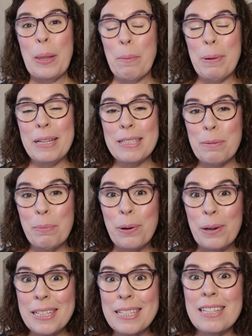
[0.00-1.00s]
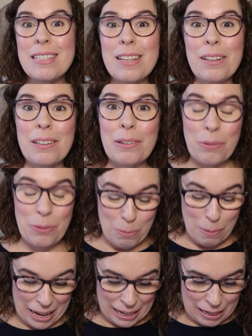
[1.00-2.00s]
There'll be surprises along the
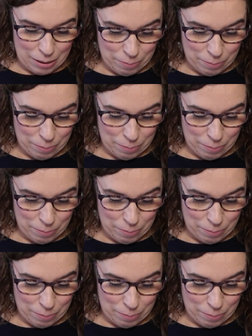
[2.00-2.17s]
way.